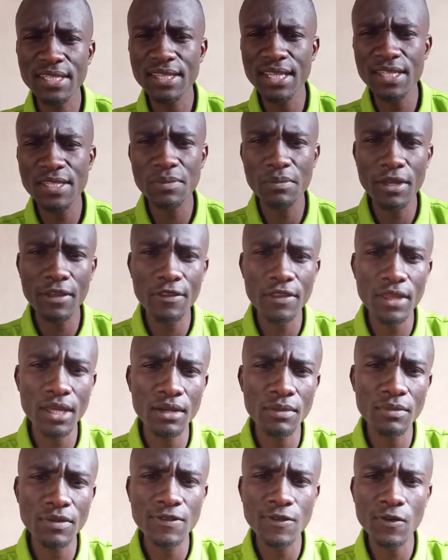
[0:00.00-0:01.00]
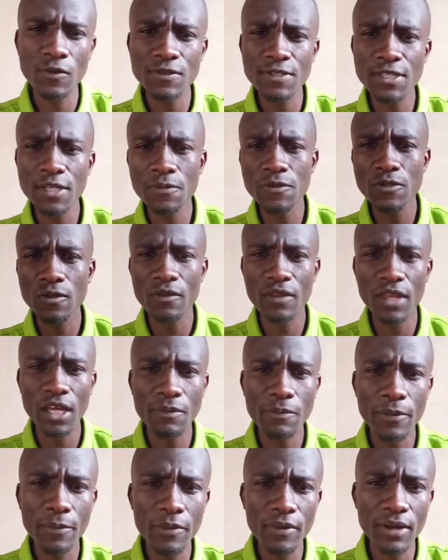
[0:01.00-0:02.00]
this myth and misconception
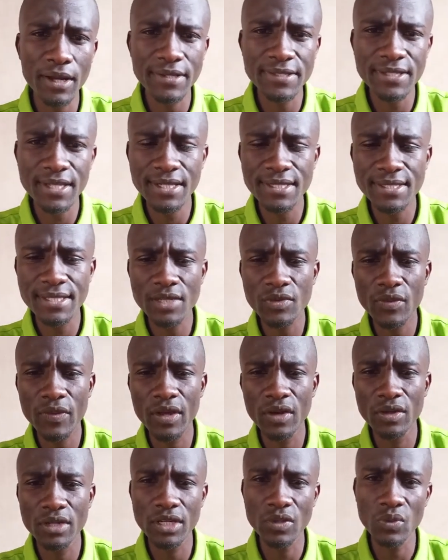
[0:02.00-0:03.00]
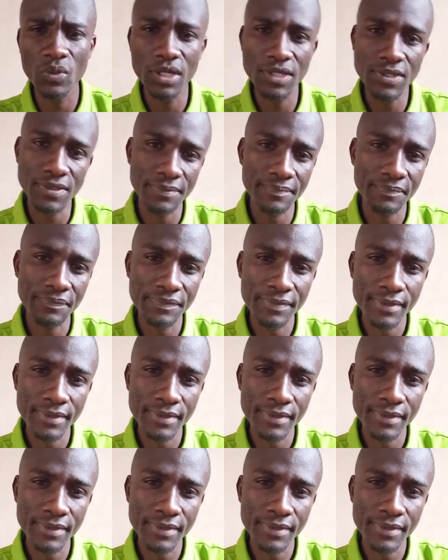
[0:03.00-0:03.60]
that people can succeed without education.